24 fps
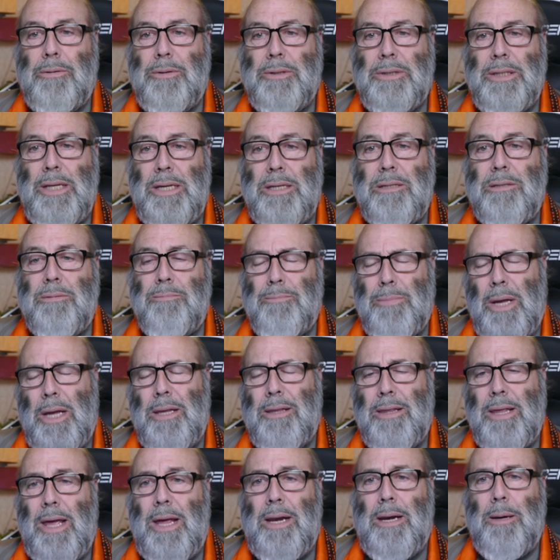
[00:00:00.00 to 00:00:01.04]
less by
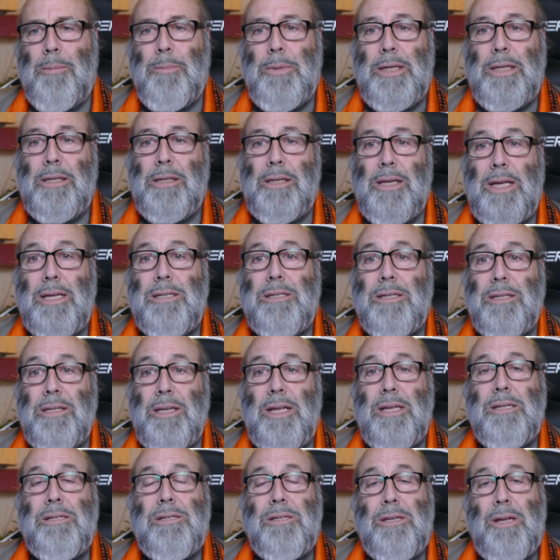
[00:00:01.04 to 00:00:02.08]
that I mean less and
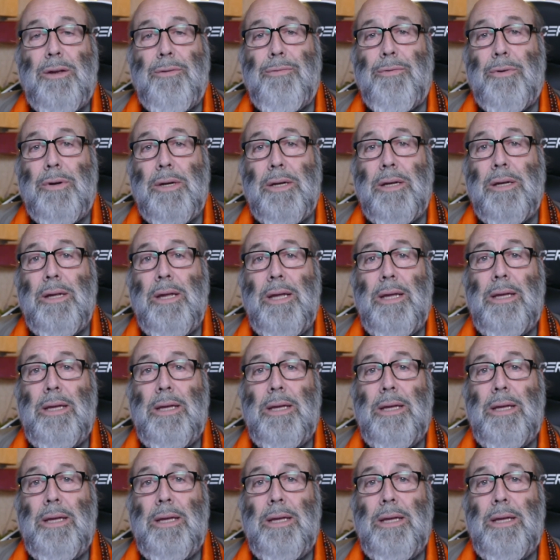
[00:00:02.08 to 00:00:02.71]
less suffering